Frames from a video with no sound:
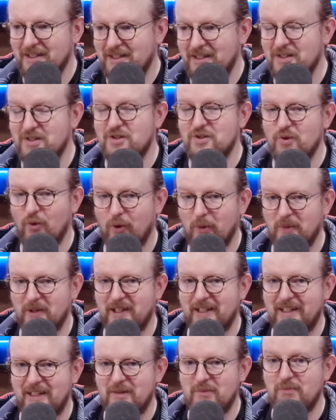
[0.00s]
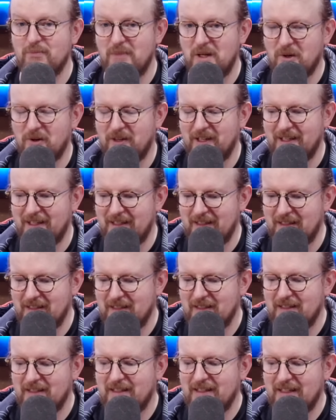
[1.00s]
because normally Myriad
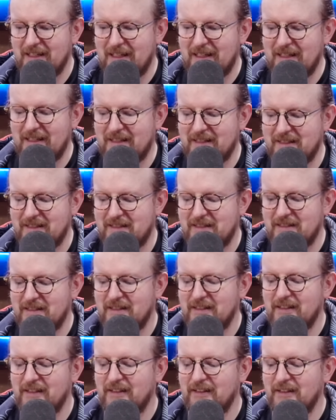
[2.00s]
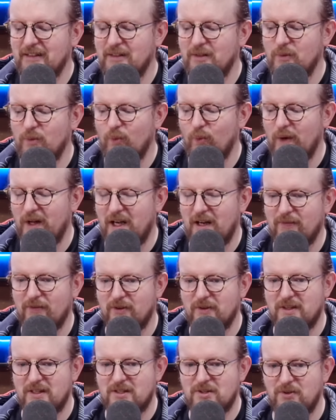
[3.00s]
is whenever
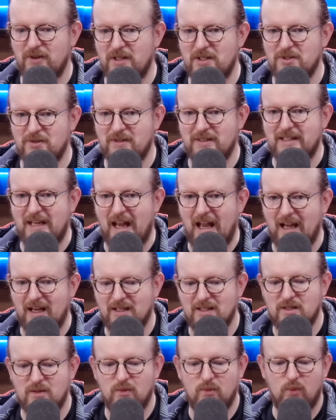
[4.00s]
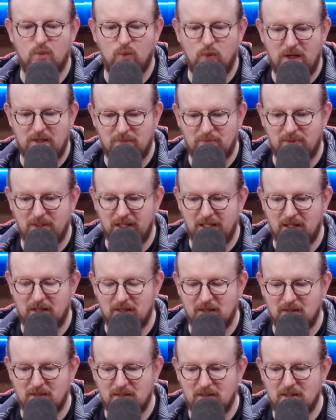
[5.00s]
this creature attacks one
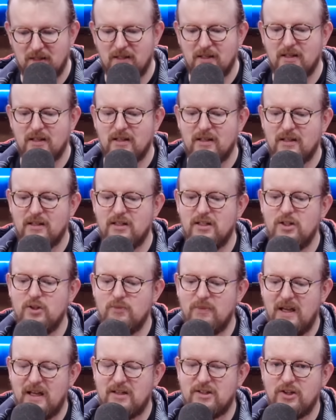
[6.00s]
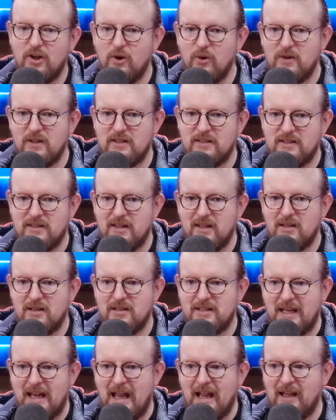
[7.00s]
player, you make tokens that
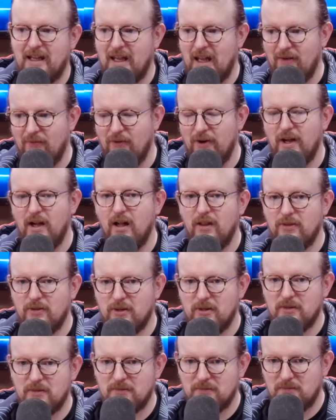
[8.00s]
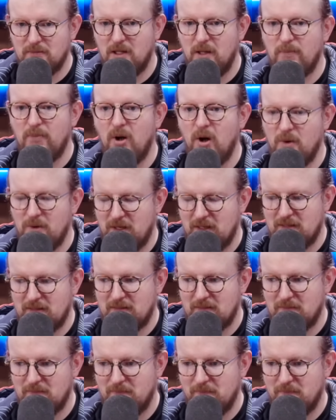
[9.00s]
attack every other opponent.